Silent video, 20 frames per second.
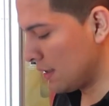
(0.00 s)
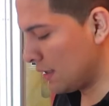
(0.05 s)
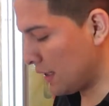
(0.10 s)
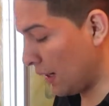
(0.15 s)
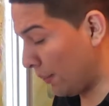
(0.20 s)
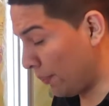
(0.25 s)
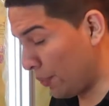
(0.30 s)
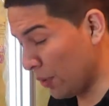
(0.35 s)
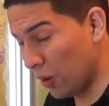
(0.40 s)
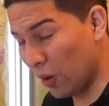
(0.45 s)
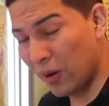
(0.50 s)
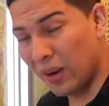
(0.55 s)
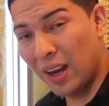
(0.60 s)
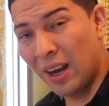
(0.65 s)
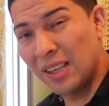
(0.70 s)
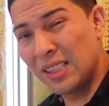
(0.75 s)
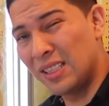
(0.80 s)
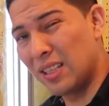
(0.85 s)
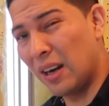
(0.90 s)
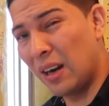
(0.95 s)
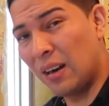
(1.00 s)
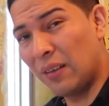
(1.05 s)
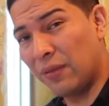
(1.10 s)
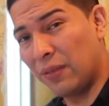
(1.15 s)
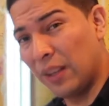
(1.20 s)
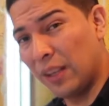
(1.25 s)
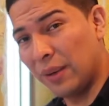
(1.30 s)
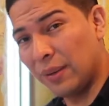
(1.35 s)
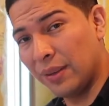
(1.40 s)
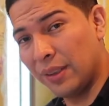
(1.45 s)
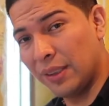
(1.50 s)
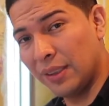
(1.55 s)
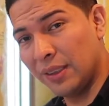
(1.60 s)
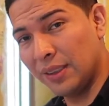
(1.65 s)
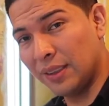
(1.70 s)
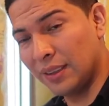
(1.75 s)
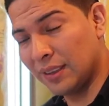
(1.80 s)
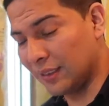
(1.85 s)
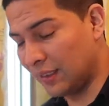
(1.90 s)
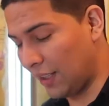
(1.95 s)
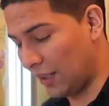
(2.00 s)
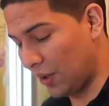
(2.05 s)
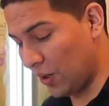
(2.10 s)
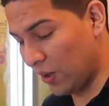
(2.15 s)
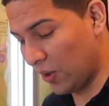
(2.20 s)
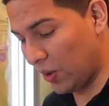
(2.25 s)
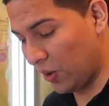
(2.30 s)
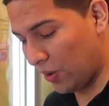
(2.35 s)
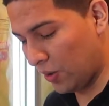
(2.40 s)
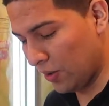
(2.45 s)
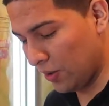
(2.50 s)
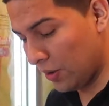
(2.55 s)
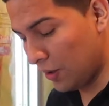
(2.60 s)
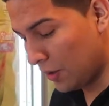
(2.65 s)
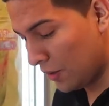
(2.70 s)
Tapioca Terra flavor. Is that you call?